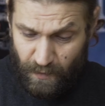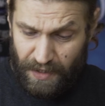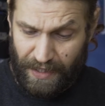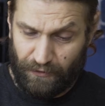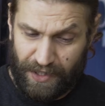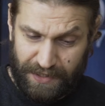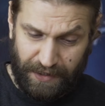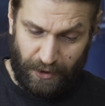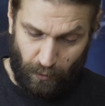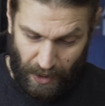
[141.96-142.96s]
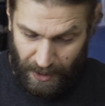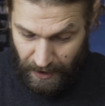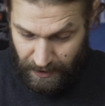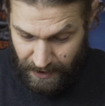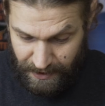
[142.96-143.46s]
Now this little
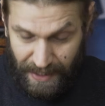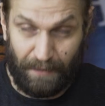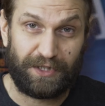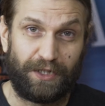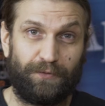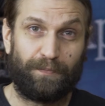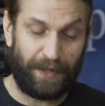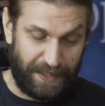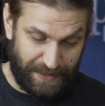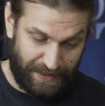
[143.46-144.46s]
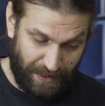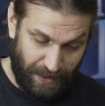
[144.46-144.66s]
wire is an absolute beast.